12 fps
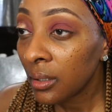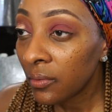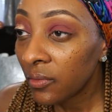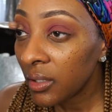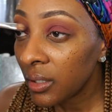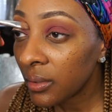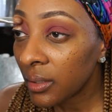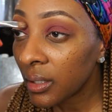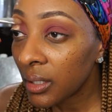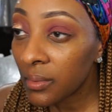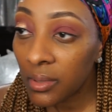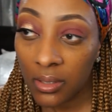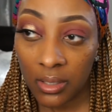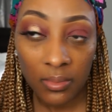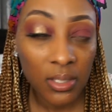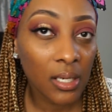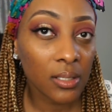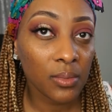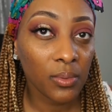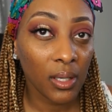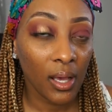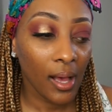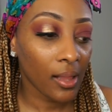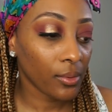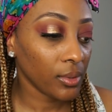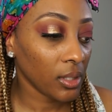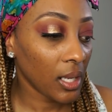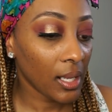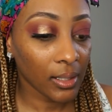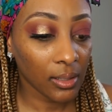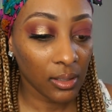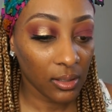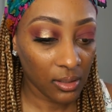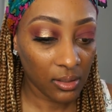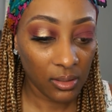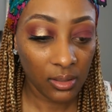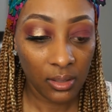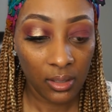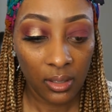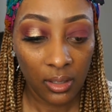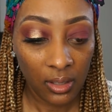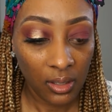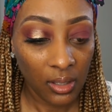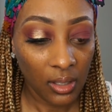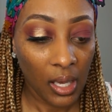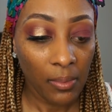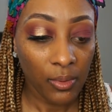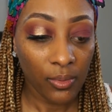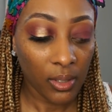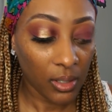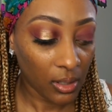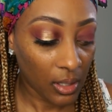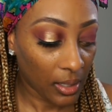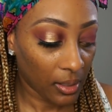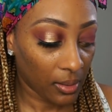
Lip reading: video games, and sometimes be hollering, and I be ready to